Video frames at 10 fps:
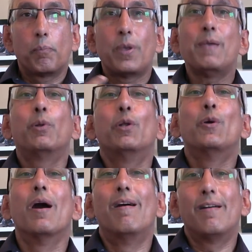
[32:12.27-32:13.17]
People
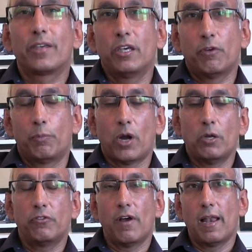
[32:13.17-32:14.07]
who argue for
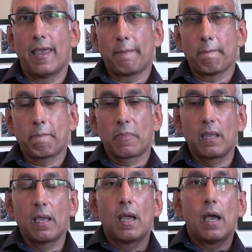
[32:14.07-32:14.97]
profiling
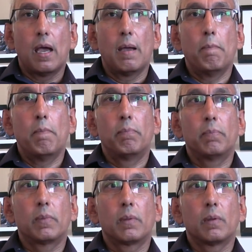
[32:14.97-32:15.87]
um,
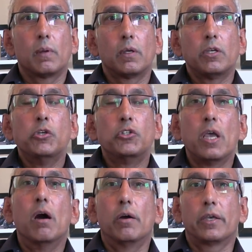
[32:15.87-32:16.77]

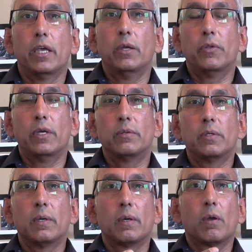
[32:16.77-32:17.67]
usually argue that
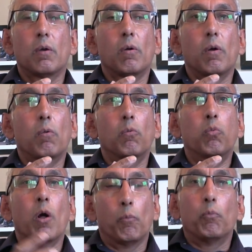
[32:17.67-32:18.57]

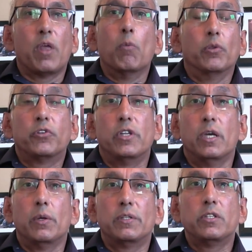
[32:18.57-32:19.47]
what they want to
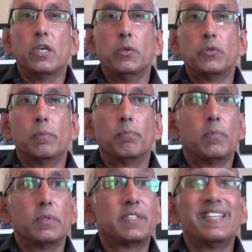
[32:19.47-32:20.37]
do is use
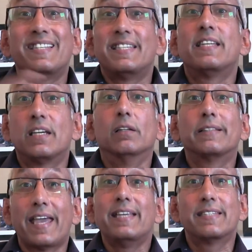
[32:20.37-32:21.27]
statistical
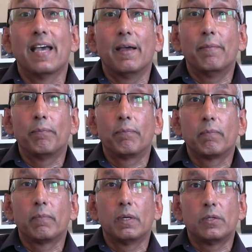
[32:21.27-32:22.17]
data
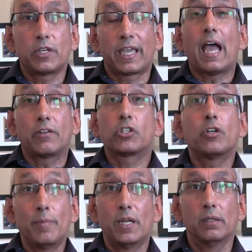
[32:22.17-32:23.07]
to catch
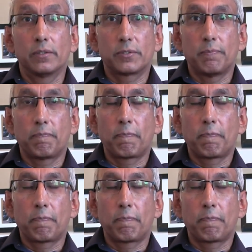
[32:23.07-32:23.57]
criminals.